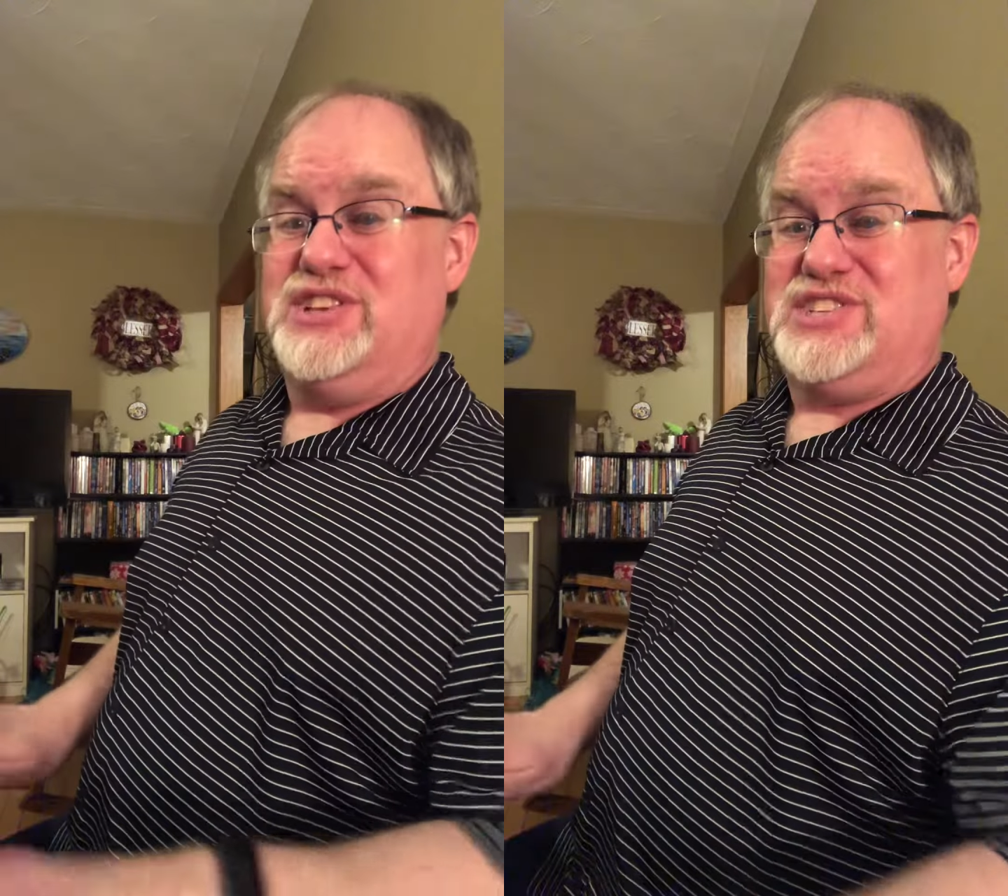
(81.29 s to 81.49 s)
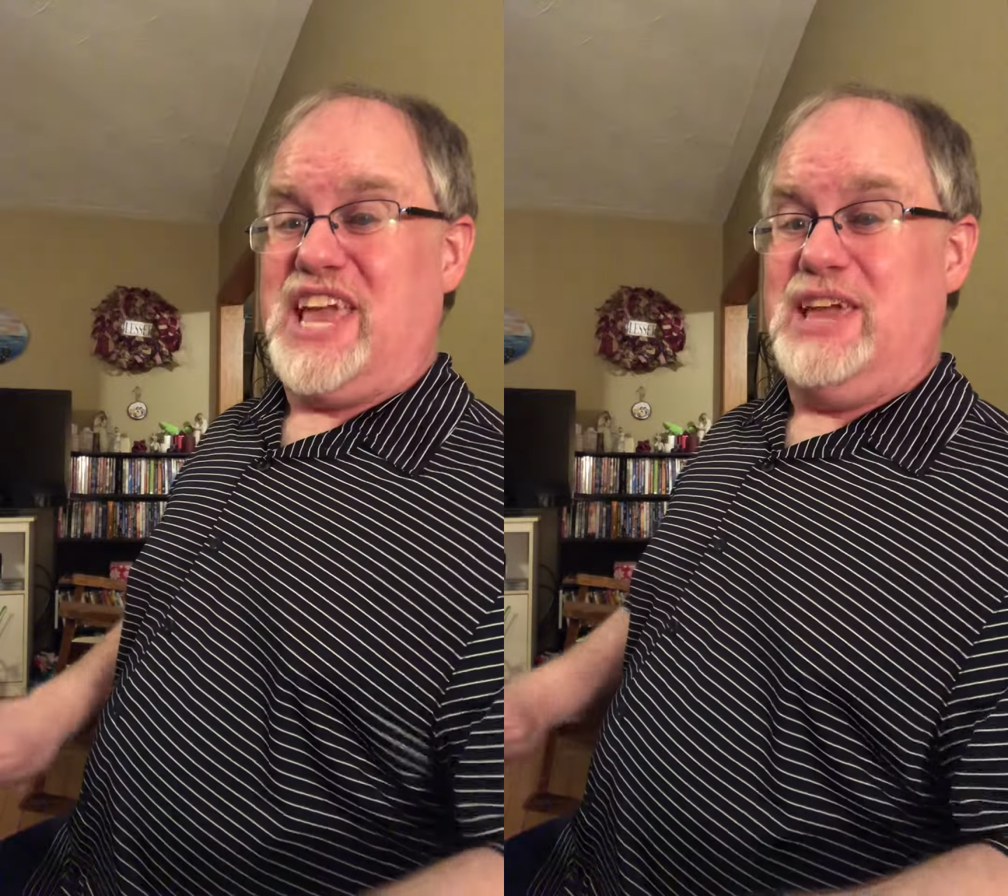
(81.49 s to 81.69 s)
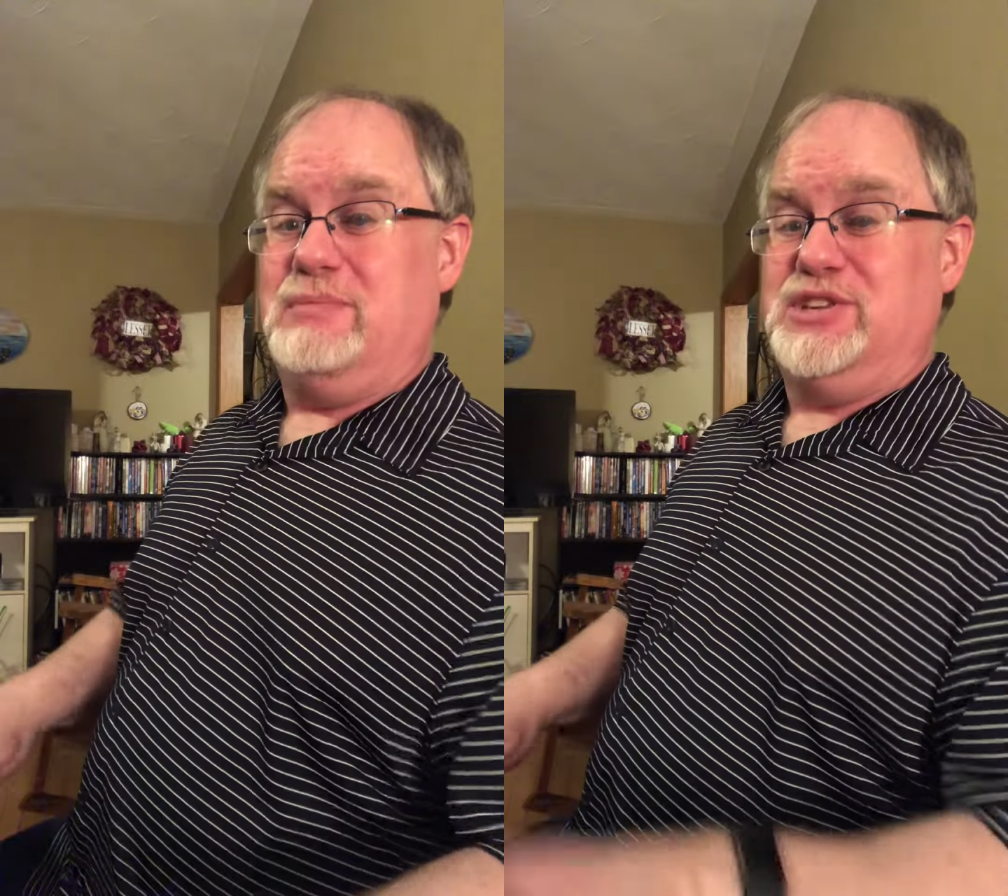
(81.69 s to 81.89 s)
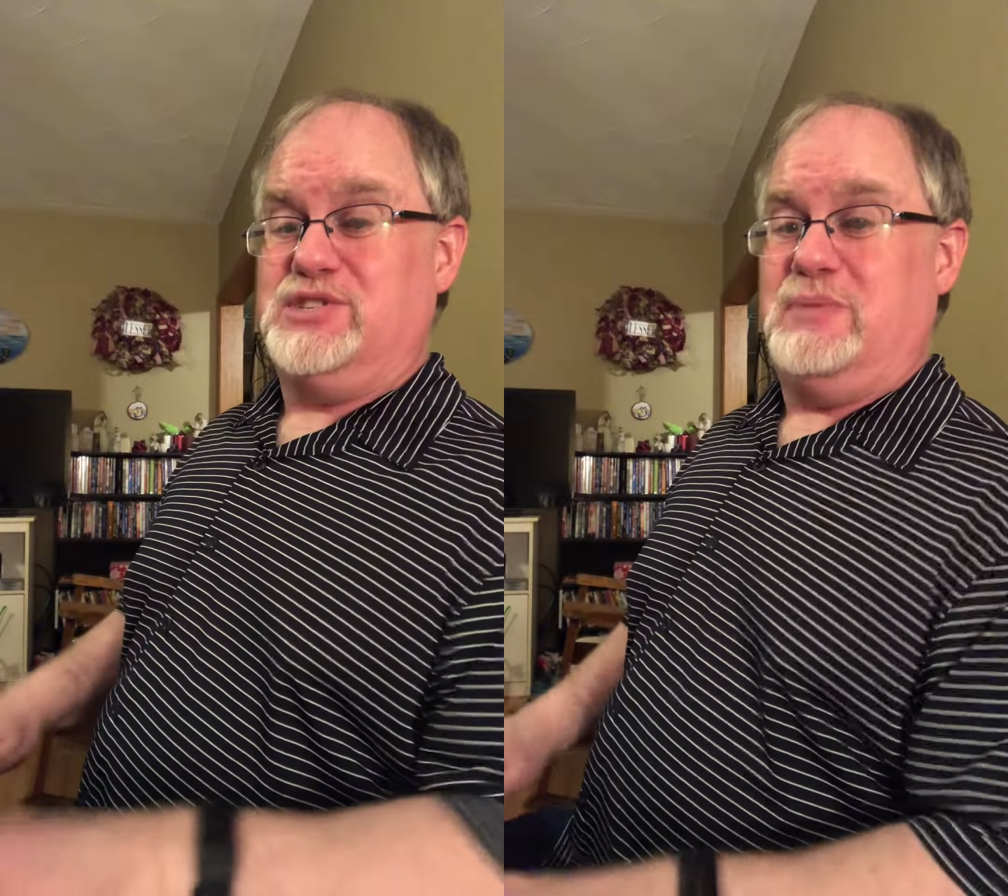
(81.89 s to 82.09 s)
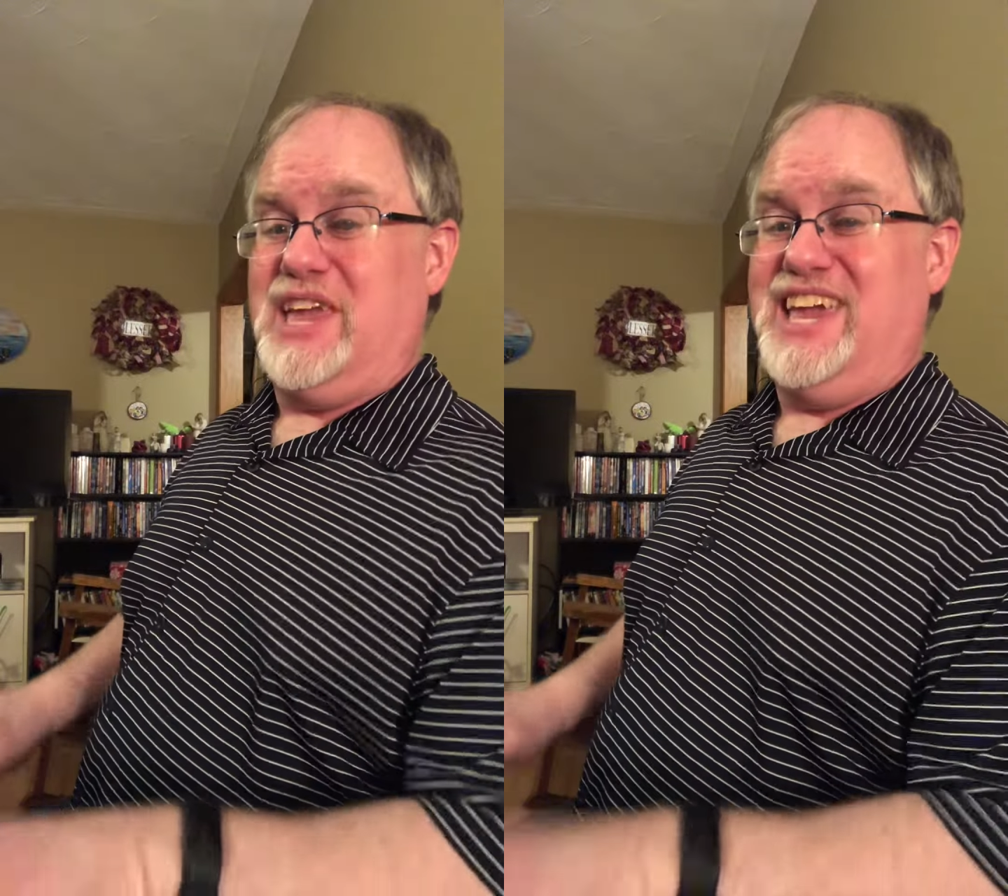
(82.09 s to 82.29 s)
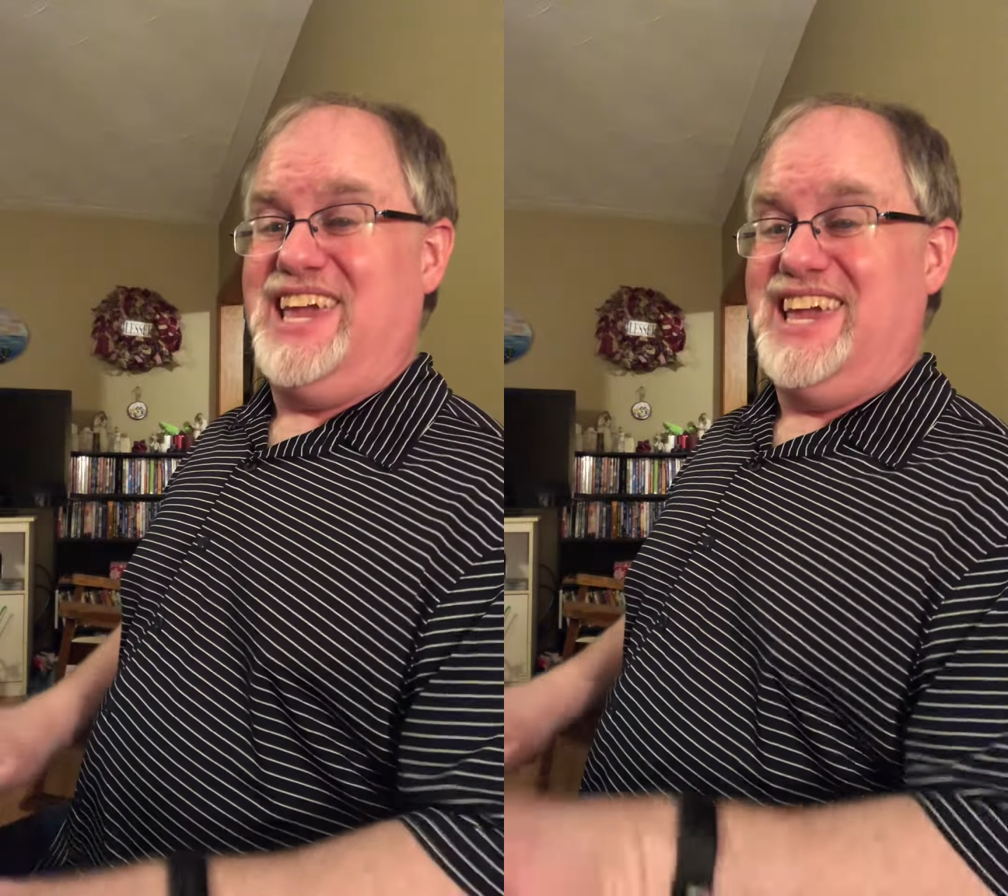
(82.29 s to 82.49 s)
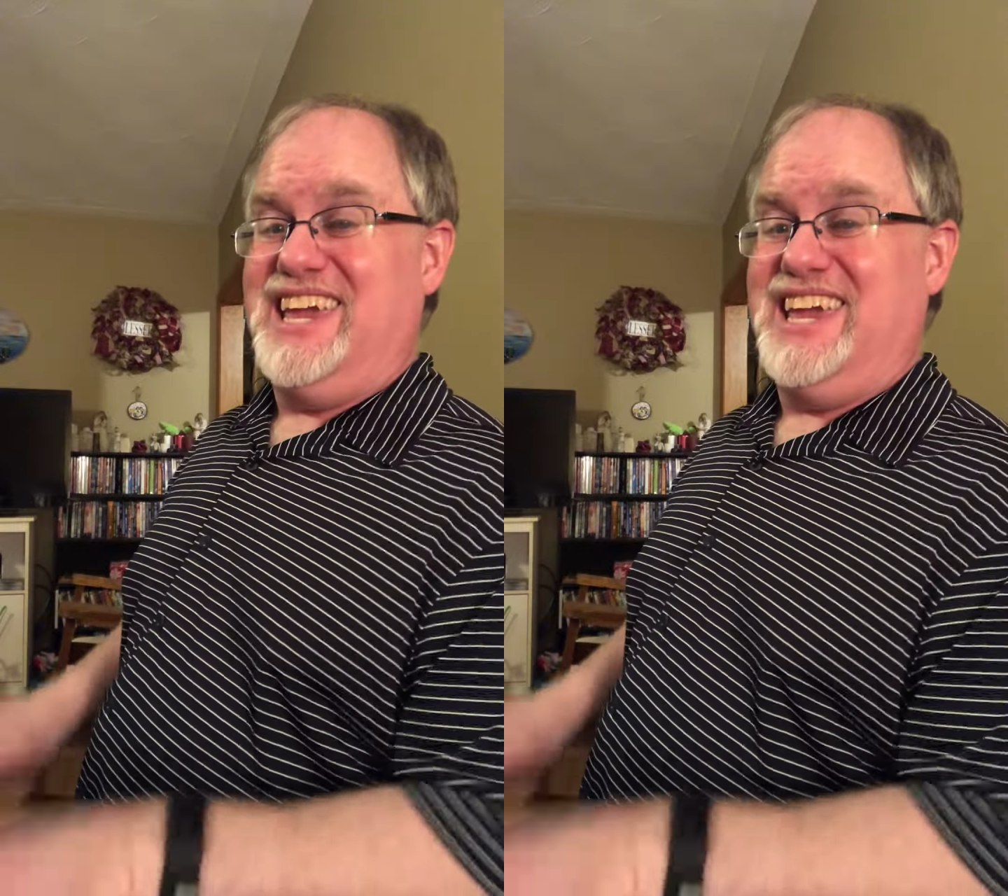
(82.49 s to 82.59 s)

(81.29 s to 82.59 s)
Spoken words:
the same as me.